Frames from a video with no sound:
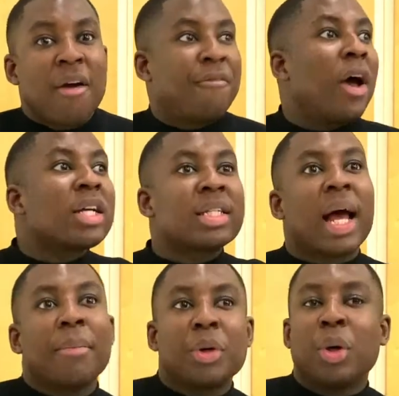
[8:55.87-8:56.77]
1
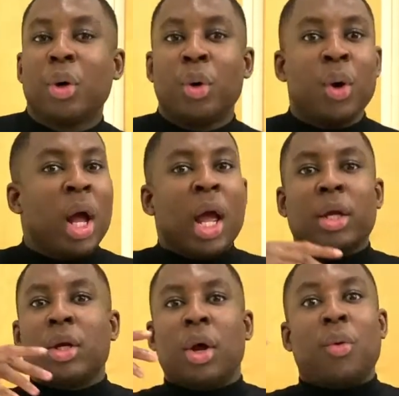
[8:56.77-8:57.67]
Samuel,
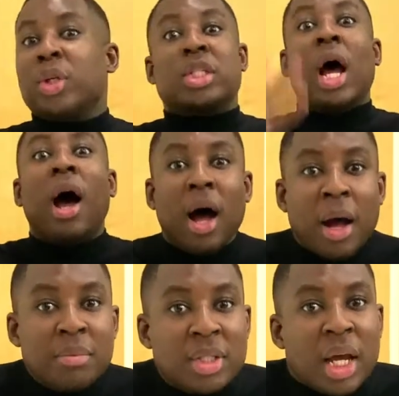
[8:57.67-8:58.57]
you know,
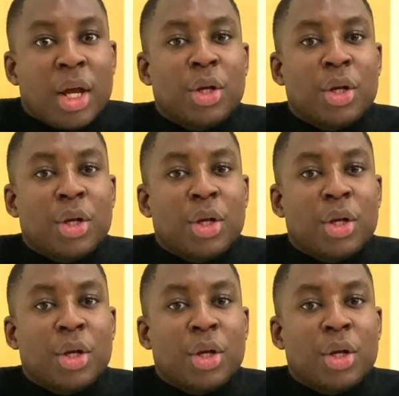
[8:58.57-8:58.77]
Psalms,